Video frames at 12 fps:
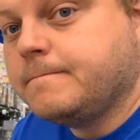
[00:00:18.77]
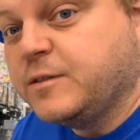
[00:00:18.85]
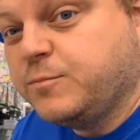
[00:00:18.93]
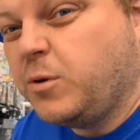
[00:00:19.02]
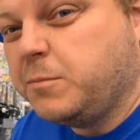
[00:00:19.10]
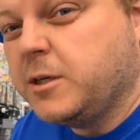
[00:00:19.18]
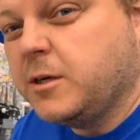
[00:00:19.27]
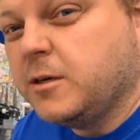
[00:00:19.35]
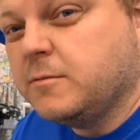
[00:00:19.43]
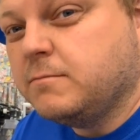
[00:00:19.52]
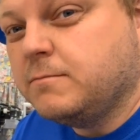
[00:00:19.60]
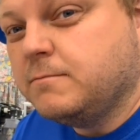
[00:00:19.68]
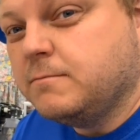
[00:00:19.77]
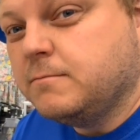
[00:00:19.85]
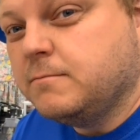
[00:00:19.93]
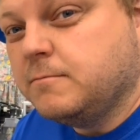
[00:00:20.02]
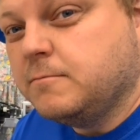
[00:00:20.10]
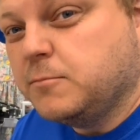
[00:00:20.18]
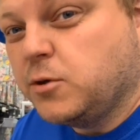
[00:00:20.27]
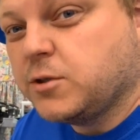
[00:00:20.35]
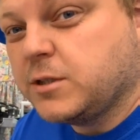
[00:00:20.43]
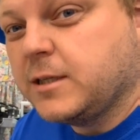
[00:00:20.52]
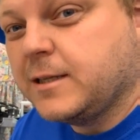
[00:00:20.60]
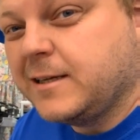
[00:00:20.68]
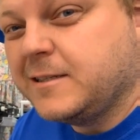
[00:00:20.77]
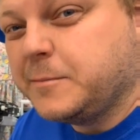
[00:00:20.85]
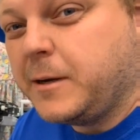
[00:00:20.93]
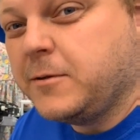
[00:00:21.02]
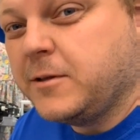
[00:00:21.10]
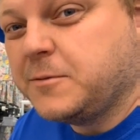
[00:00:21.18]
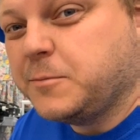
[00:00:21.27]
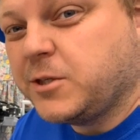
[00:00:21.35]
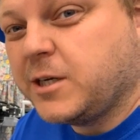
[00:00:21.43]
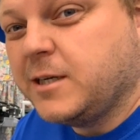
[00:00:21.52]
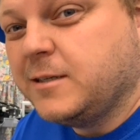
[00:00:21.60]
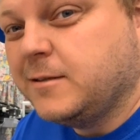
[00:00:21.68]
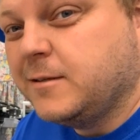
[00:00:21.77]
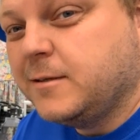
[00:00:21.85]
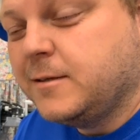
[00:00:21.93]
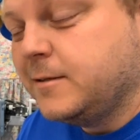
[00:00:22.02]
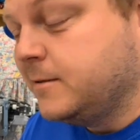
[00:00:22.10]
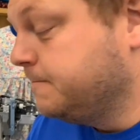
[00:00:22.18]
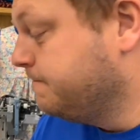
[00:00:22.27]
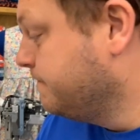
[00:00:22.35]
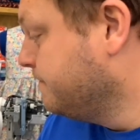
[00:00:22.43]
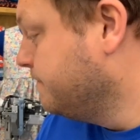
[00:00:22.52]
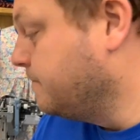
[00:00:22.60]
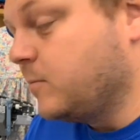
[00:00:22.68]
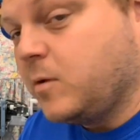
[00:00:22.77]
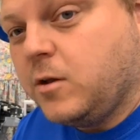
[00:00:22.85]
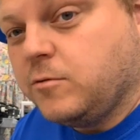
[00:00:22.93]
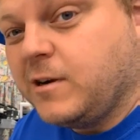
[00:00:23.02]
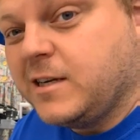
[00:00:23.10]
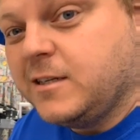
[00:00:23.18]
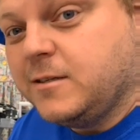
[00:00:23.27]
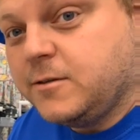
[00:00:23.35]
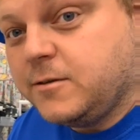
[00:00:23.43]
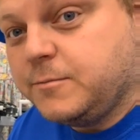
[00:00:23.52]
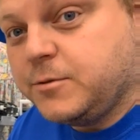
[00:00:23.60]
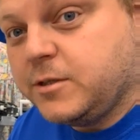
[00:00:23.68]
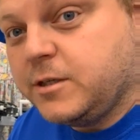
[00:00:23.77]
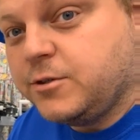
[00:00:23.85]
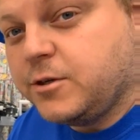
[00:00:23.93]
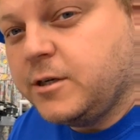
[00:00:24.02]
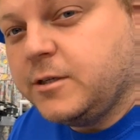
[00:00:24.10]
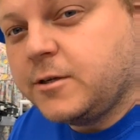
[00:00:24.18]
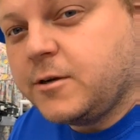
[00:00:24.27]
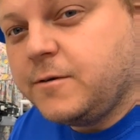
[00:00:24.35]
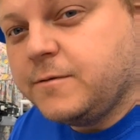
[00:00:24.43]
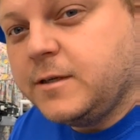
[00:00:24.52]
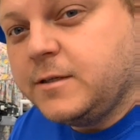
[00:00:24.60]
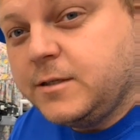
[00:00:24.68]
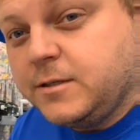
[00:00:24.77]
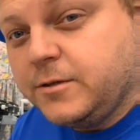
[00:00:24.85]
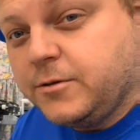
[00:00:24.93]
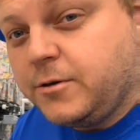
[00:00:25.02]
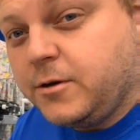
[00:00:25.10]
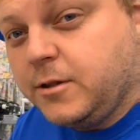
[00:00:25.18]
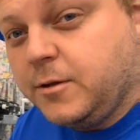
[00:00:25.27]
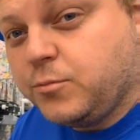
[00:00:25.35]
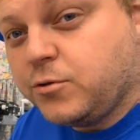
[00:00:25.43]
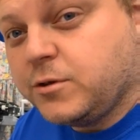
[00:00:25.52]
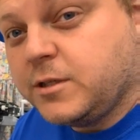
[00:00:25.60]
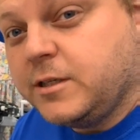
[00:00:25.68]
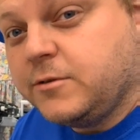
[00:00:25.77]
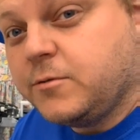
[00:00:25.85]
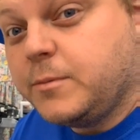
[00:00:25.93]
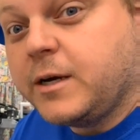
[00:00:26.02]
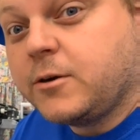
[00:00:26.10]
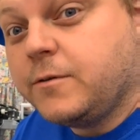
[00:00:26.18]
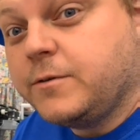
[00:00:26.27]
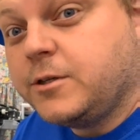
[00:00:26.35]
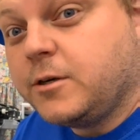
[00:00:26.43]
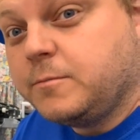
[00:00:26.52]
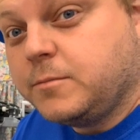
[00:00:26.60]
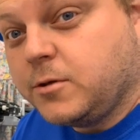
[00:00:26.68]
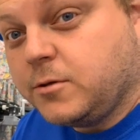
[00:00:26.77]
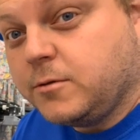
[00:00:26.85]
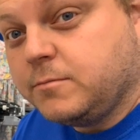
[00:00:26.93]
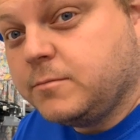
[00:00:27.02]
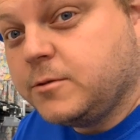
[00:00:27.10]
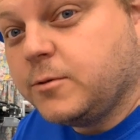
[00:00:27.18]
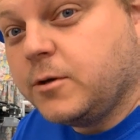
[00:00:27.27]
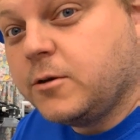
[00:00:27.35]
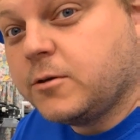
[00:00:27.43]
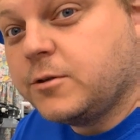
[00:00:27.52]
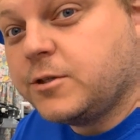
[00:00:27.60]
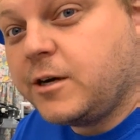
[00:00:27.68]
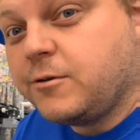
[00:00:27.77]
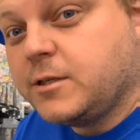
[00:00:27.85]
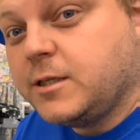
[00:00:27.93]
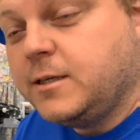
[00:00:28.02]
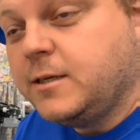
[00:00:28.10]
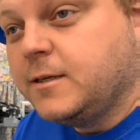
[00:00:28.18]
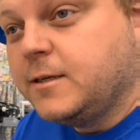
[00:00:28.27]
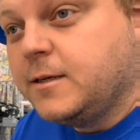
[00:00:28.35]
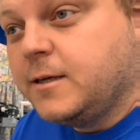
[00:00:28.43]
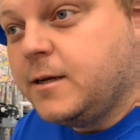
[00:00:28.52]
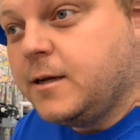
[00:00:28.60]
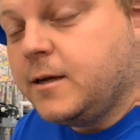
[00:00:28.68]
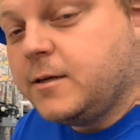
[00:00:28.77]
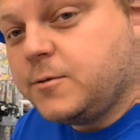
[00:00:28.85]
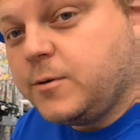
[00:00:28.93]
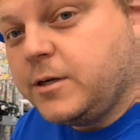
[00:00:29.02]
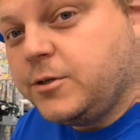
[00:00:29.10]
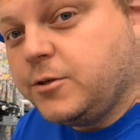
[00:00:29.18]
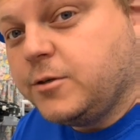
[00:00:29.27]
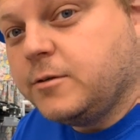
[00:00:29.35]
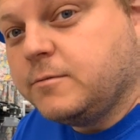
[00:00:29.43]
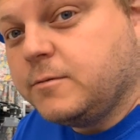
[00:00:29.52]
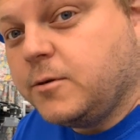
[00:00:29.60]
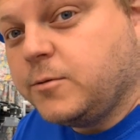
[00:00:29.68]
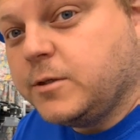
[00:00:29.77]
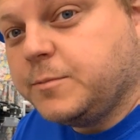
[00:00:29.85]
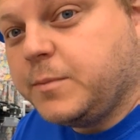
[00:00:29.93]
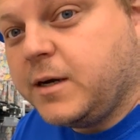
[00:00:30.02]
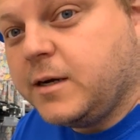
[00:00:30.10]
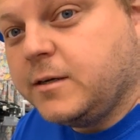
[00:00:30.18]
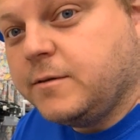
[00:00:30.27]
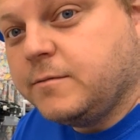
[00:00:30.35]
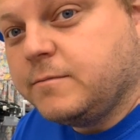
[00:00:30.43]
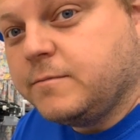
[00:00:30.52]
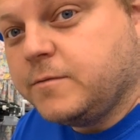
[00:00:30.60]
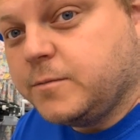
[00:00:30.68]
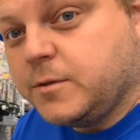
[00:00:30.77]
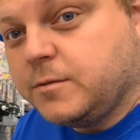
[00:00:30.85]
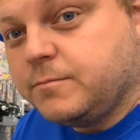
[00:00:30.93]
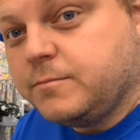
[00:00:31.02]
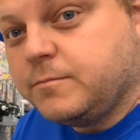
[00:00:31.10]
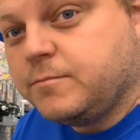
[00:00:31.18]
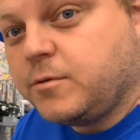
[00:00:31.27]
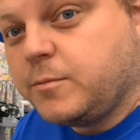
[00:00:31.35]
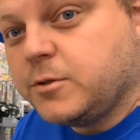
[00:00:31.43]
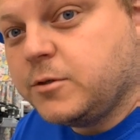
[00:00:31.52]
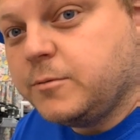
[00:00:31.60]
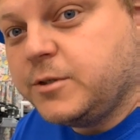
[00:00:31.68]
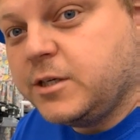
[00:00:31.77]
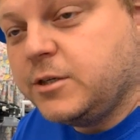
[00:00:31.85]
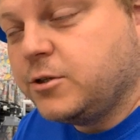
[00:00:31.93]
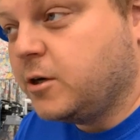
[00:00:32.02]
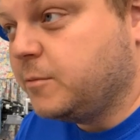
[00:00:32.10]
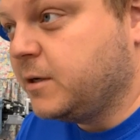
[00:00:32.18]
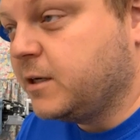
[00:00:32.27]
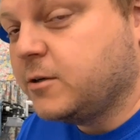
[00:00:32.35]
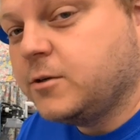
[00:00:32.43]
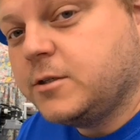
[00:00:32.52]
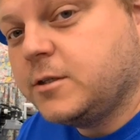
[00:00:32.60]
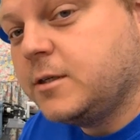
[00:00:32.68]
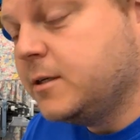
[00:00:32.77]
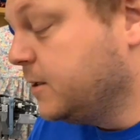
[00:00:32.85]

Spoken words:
You've probably heard most of the things about this machine already, so I'm just enjoying the coffee. Did you know all the proceeds from our coffee shop go to a local charity? That's why you should always buy from a proper sewing machine shop like us.